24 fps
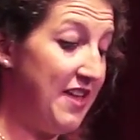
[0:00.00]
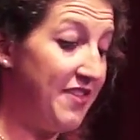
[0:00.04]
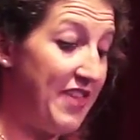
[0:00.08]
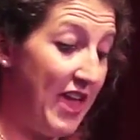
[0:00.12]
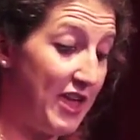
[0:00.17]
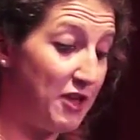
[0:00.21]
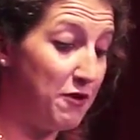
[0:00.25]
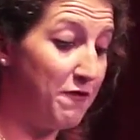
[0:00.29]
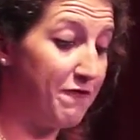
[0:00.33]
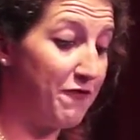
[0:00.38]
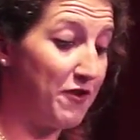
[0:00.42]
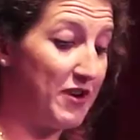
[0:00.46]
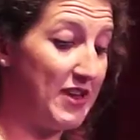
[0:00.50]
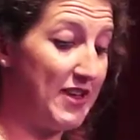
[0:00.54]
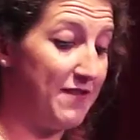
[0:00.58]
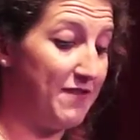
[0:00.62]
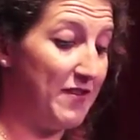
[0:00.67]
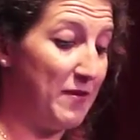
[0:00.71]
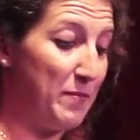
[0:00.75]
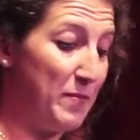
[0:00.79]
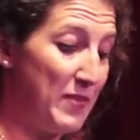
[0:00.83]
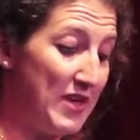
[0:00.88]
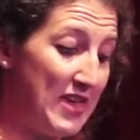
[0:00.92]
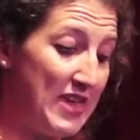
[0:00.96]
Thank you for
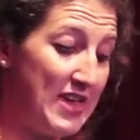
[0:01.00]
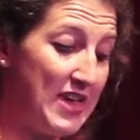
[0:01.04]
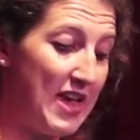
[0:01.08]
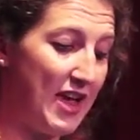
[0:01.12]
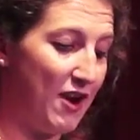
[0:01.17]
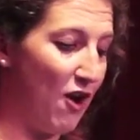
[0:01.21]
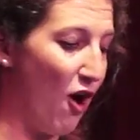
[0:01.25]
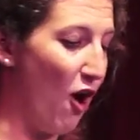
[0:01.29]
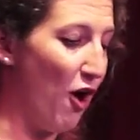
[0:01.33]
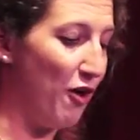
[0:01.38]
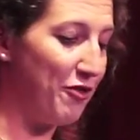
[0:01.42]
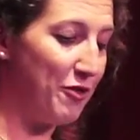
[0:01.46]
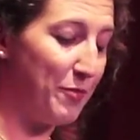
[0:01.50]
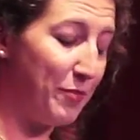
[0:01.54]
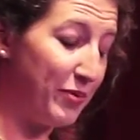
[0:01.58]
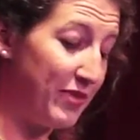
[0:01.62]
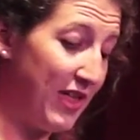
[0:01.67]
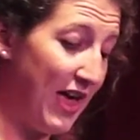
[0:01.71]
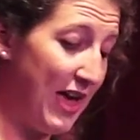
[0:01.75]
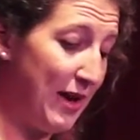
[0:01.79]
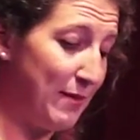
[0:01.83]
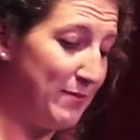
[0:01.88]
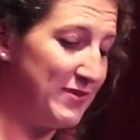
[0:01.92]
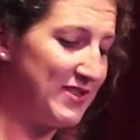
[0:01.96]
giving me and all the
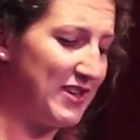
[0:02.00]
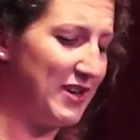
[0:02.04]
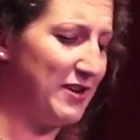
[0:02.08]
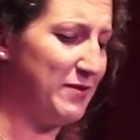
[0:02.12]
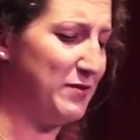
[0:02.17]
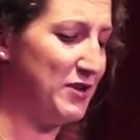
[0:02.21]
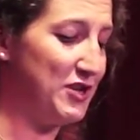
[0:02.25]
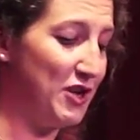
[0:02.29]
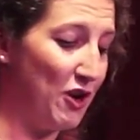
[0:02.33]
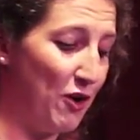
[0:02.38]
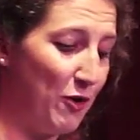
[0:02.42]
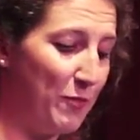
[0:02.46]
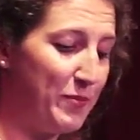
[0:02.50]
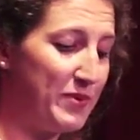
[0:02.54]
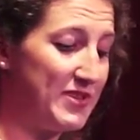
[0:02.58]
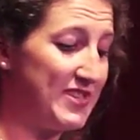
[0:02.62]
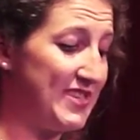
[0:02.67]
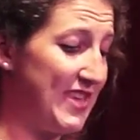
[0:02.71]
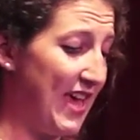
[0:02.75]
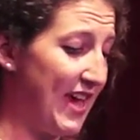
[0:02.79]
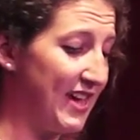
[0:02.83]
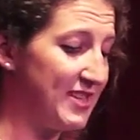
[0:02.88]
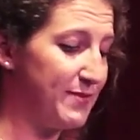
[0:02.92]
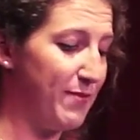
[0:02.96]
plebs a dope,
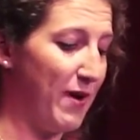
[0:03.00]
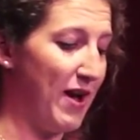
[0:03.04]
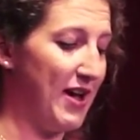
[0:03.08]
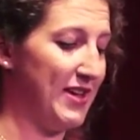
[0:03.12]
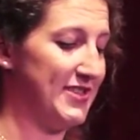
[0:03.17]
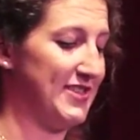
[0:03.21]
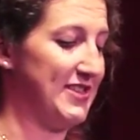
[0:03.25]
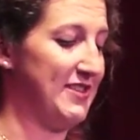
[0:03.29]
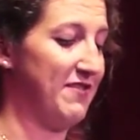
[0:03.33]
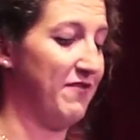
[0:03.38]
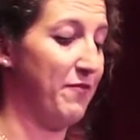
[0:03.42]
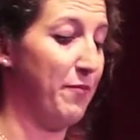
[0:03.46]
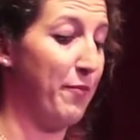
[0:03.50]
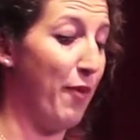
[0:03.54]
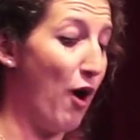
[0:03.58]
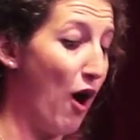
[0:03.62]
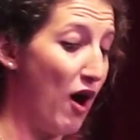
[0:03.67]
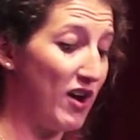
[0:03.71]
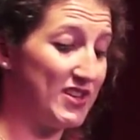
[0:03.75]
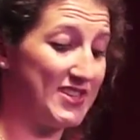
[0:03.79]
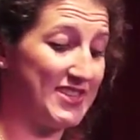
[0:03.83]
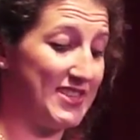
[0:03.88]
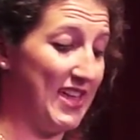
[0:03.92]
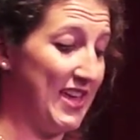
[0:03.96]
sex-positive
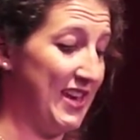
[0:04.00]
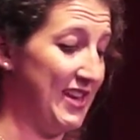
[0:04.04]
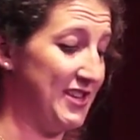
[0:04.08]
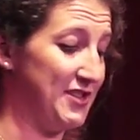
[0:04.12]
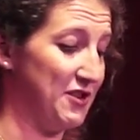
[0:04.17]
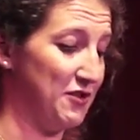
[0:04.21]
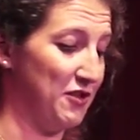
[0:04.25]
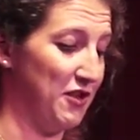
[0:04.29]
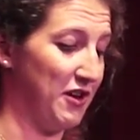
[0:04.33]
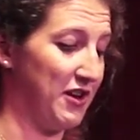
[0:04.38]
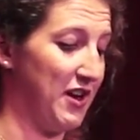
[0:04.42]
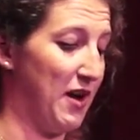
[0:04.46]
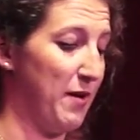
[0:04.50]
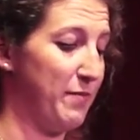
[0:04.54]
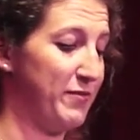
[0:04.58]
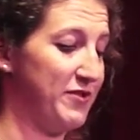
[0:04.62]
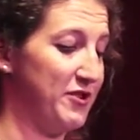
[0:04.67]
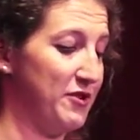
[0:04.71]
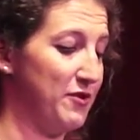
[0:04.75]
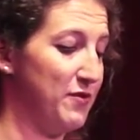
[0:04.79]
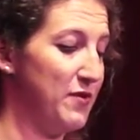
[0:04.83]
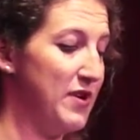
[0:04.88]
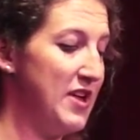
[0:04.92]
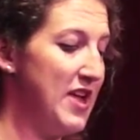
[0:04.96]
boss lady to look up
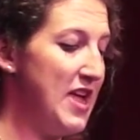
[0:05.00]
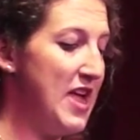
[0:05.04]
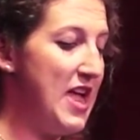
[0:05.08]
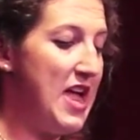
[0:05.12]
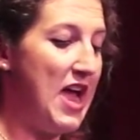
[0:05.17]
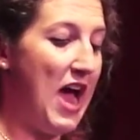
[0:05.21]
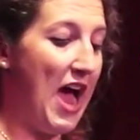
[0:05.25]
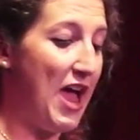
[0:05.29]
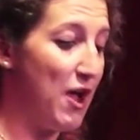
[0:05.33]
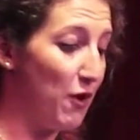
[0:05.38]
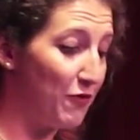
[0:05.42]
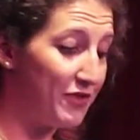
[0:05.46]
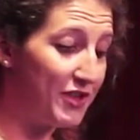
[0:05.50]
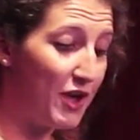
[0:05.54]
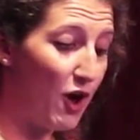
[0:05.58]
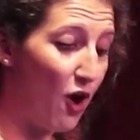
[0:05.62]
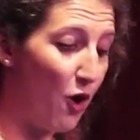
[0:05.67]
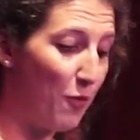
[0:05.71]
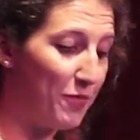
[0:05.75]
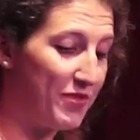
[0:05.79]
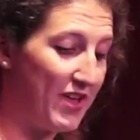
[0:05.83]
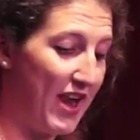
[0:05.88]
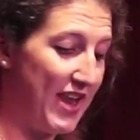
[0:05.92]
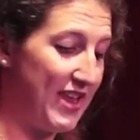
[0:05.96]
to. I only
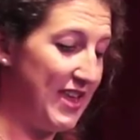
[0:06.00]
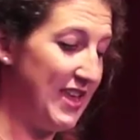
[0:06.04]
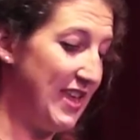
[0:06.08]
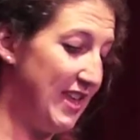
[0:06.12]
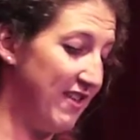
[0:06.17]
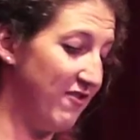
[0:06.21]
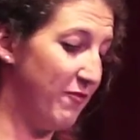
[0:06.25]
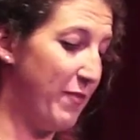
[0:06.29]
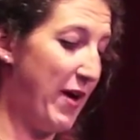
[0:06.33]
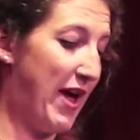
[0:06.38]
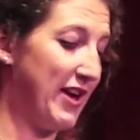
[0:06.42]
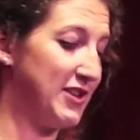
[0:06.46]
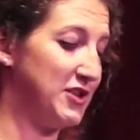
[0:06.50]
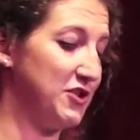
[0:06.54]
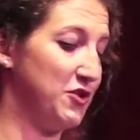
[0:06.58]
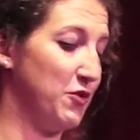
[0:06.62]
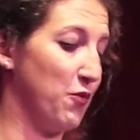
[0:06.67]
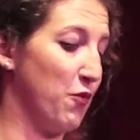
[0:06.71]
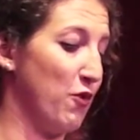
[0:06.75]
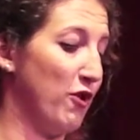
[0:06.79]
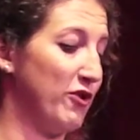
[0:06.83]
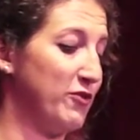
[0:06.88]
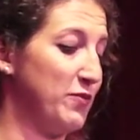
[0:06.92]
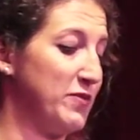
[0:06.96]
hope that I can give back to the
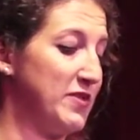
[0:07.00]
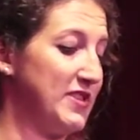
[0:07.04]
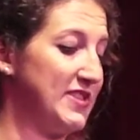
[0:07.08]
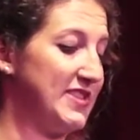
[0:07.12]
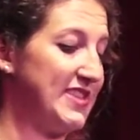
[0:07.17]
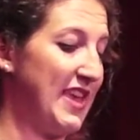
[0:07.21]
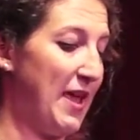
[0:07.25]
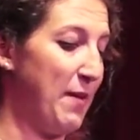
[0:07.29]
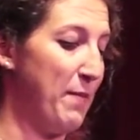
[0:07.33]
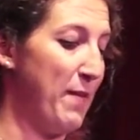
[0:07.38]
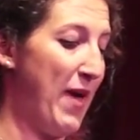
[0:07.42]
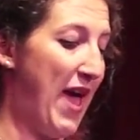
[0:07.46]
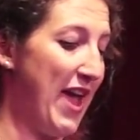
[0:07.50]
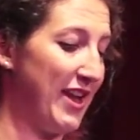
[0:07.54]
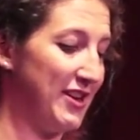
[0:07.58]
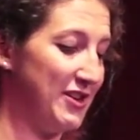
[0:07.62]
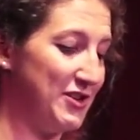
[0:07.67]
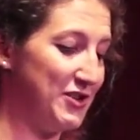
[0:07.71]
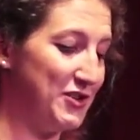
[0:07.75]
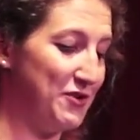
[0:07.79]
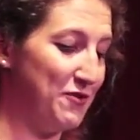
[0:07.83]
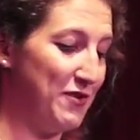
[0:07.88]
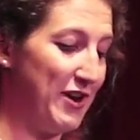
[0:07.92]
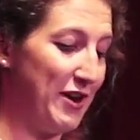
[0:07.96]
world with the same
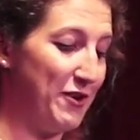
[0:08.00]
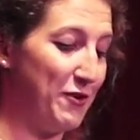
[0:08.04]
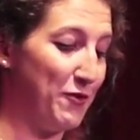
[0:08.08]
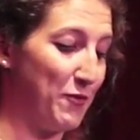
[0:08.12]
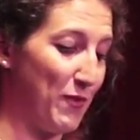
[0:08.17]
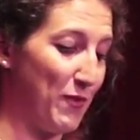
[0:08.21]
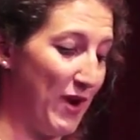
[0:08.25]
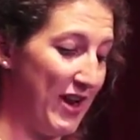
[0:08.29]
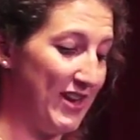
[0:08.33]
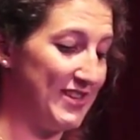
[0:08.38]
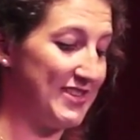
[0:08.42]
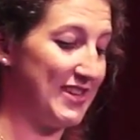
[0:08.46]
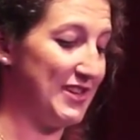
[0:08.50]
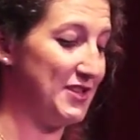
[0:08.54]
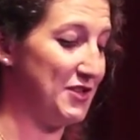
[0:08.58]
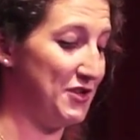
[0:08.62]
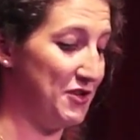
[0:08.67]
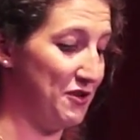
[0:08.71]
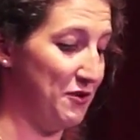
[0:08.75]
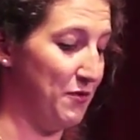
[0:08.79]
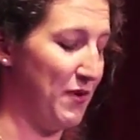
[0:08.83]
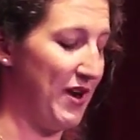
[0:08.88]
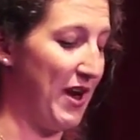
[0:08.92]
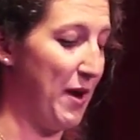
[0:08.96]
magnitude and grace as
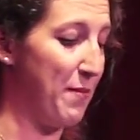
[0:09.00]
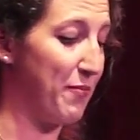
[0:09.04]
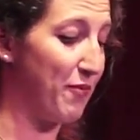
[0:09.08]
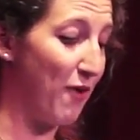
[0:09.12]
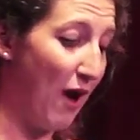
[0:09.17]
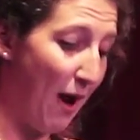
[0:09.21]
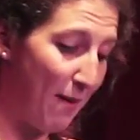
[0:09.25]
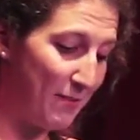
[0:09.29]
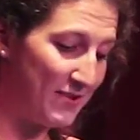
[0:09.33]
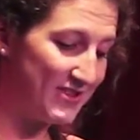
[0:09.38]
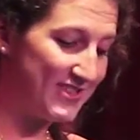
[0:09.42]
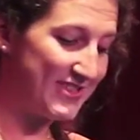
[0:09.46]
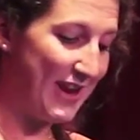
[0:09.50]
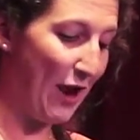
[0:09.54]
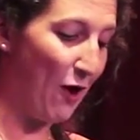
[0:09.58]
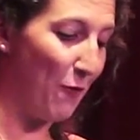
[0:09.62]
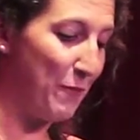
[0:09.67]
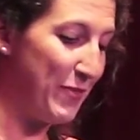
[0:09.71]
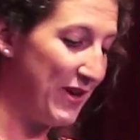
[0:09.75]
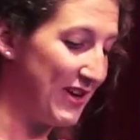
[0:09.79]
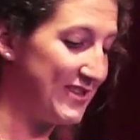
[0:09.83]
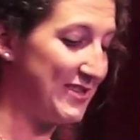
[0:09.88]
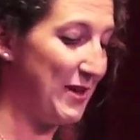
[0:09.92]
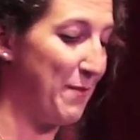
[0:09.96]
you, and I promise that I'll
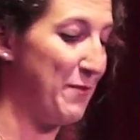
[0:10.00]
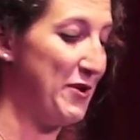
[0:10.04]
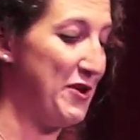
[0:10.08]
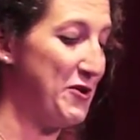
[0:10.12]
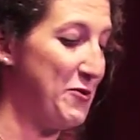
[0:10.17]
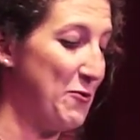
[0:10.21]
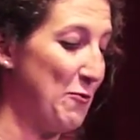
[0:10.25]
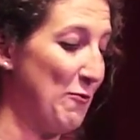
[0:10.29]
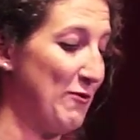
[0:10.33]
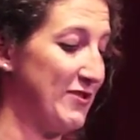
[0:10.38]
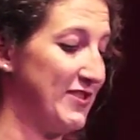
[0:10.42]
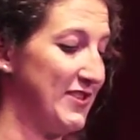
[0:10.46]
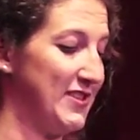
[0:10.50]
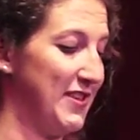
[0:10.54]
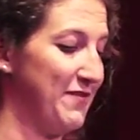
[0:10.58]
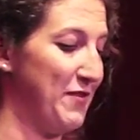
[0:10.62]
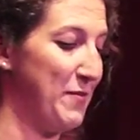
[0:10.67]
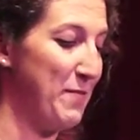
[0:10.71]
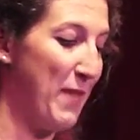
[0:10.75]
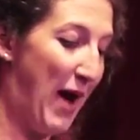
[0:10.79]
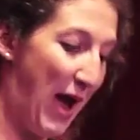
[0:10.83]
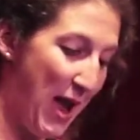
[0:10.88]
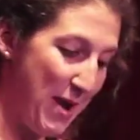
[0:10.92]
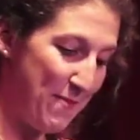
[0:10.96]
pick somebody cool to live
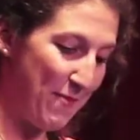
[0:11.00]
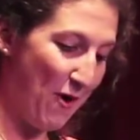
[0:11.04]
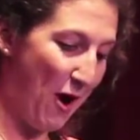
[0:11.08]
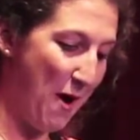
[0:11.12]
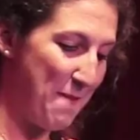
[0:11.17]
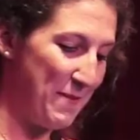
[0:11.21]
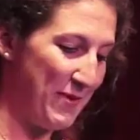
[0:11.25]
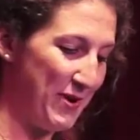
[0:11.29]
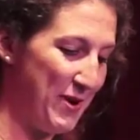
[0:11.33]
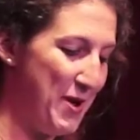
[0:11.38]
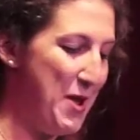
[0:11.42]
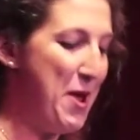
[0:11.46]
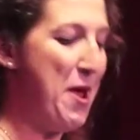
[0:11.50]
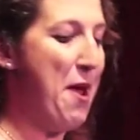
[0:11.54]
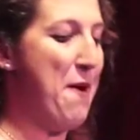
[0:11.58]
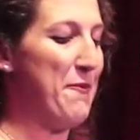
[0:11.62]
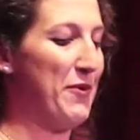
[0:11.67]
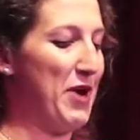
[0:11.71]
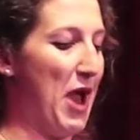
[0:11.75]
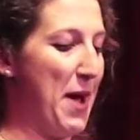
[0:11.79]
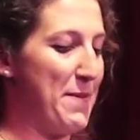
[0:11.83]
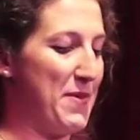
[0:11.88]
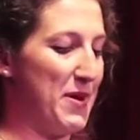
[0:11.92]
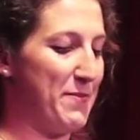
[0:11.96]
in my apartment
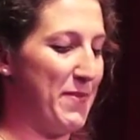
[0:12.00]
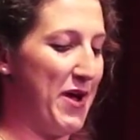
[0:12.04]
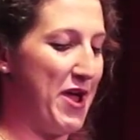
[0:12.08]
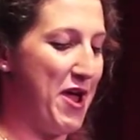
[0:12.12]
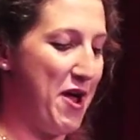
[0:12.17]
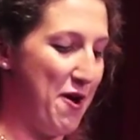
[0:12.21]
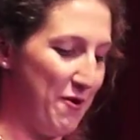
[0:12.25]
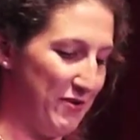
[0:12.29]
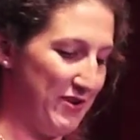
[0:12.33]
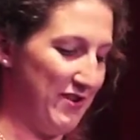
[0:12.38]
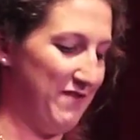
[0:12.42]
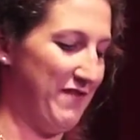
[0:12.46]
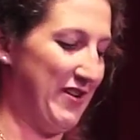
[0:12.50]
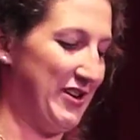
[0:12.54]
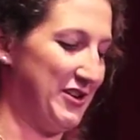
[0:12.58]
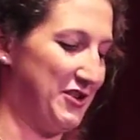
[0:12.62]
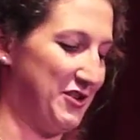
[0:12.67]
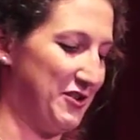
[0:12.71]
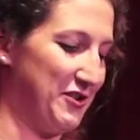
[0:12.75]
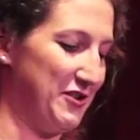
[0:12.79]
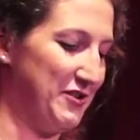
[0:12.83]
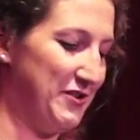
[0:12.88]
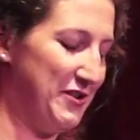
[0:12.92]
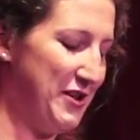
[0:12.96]
when I'm on my own
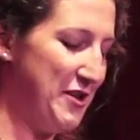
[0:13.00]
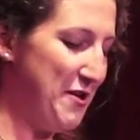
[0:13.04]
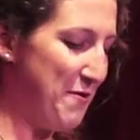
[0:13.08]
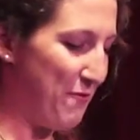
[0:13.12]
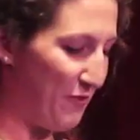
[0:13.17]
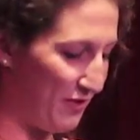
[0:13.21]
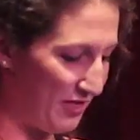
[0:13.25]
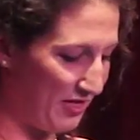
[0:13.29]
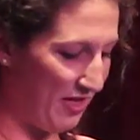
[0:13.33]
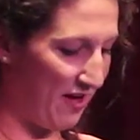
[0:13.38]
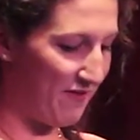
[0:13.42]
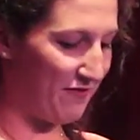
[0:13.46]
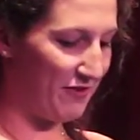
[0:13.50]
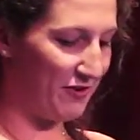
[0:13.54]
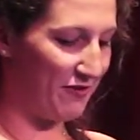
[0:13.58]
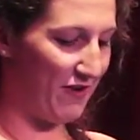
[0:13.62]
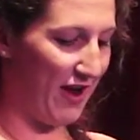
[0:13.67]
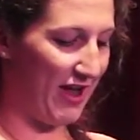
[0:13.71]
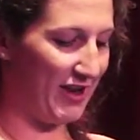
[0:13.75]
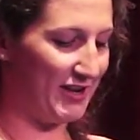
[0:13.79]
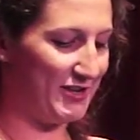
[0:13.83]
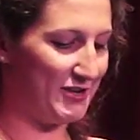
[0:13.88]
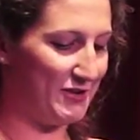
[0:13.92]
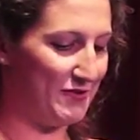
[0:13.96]
adventure. With love and
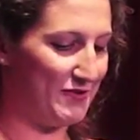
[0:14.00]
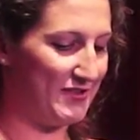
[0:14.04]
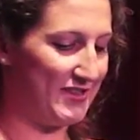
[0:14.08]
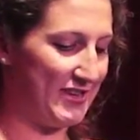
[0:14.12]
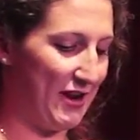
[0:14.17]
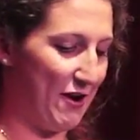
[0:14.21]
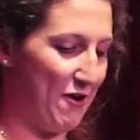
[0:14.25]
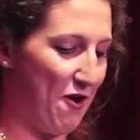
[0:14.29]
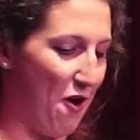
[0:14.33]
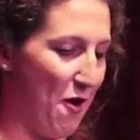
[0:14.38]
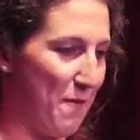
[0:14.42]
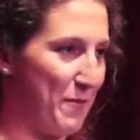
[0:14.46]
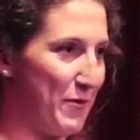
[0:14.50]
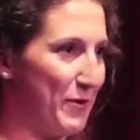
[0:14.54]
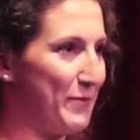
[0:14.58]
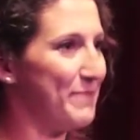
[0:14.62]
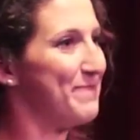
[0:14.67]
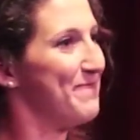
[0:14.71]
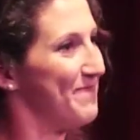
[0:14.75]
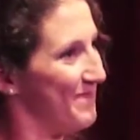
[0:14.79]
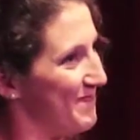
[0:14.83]
gratitude, Sara Armour.